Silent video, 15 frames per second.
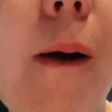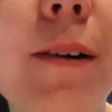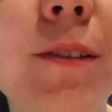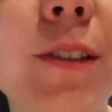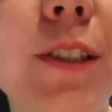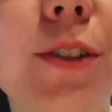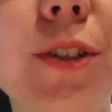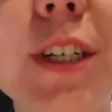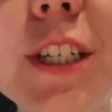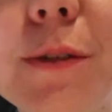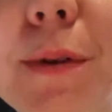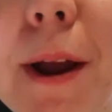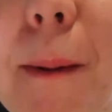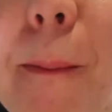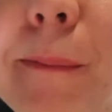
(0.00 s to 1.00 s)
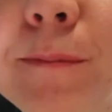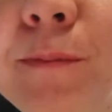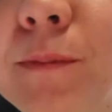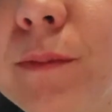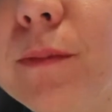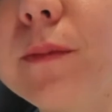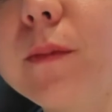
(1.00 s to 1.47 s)
Is it crispy?
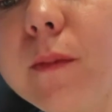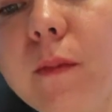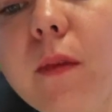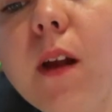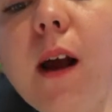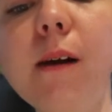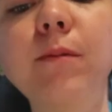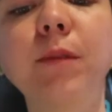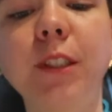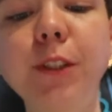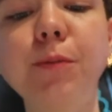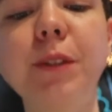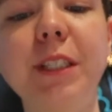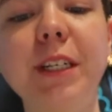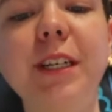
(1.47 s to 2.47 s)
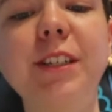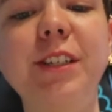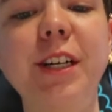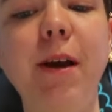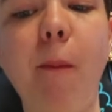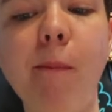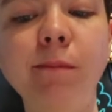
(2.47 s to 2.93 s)
That's pretty
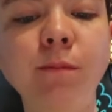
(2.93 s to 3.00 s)
tasty.